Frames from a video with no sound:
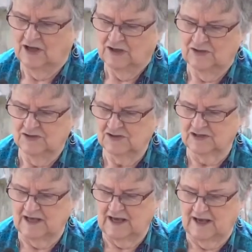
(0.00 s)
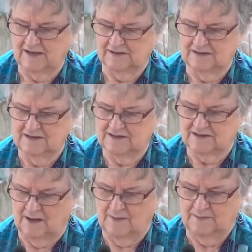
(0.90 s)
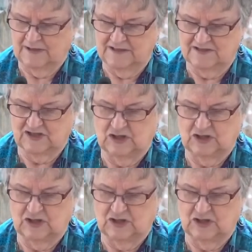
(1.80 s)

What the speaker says: usually had at least some basic